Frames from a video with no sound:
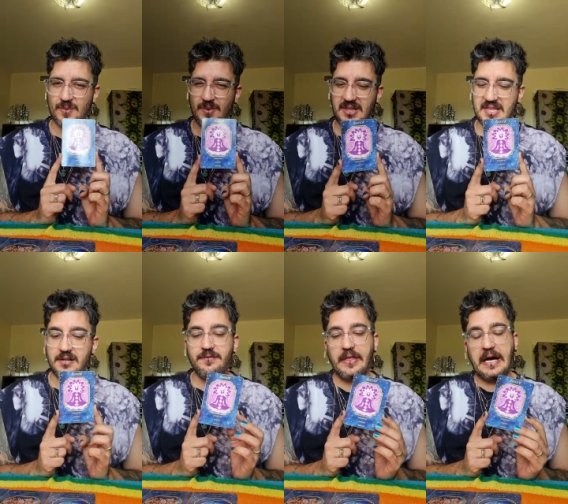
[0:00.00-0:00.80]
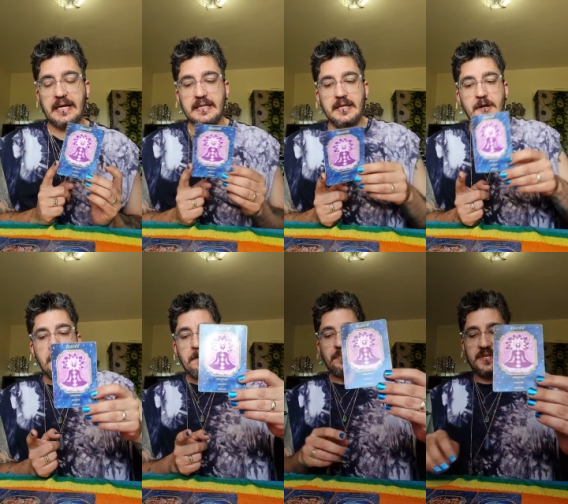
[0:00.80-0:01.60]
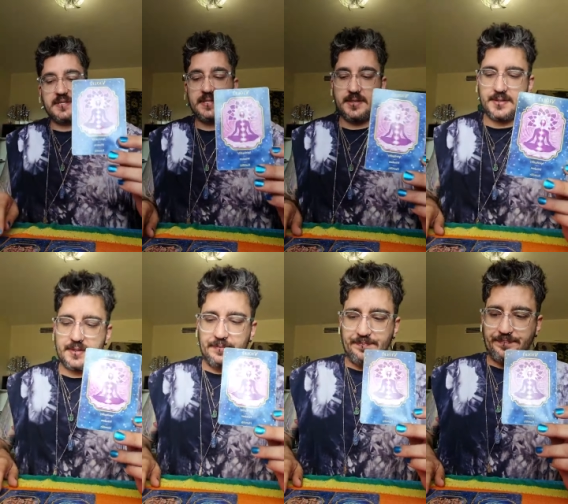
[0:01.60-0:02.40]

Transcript: We love that. This is